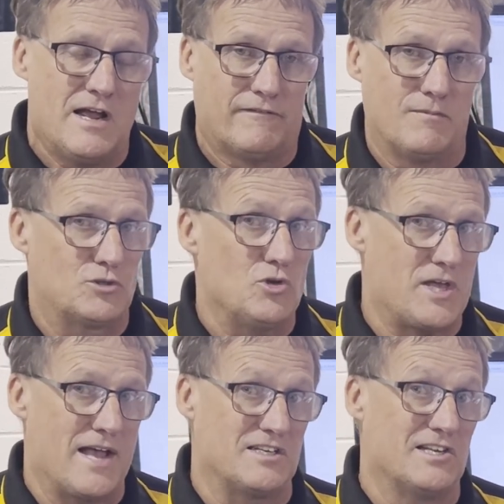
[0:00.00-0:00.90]
from
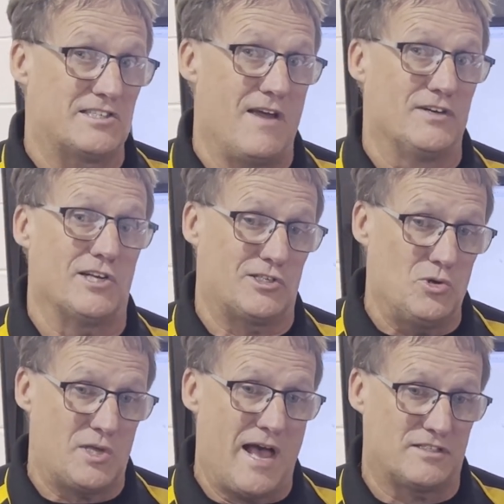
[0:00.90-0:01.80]
2007 to
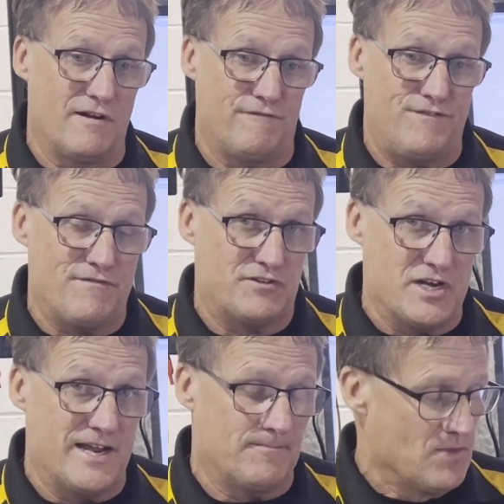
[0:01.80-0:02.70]

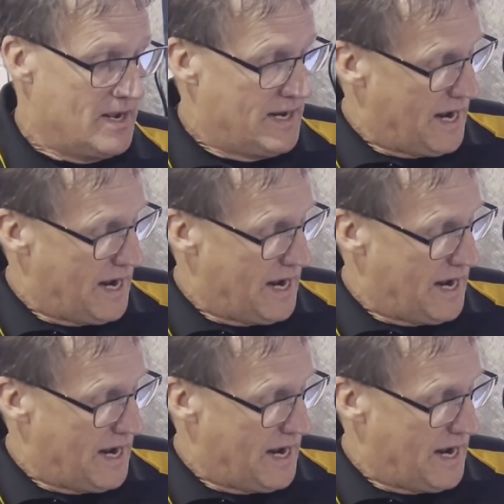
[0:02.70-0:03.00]
2015.